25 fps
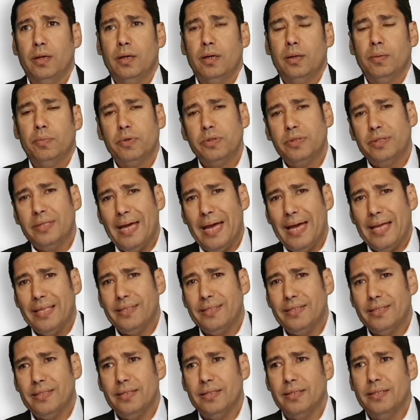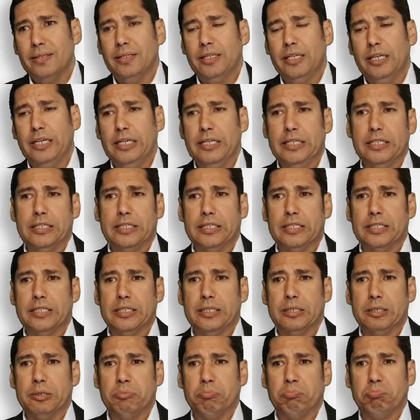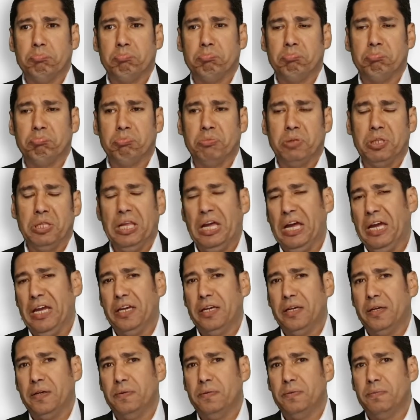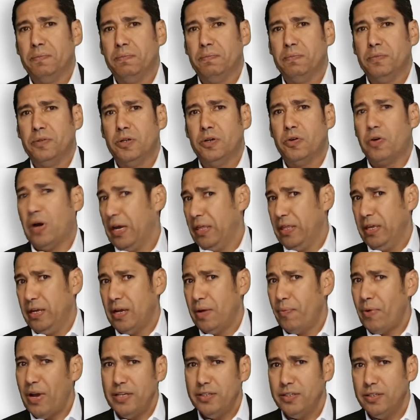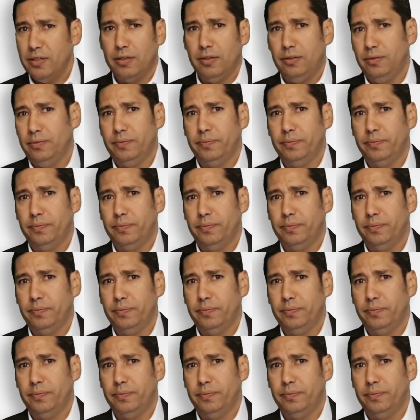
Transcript: But that is like riding a bicycle.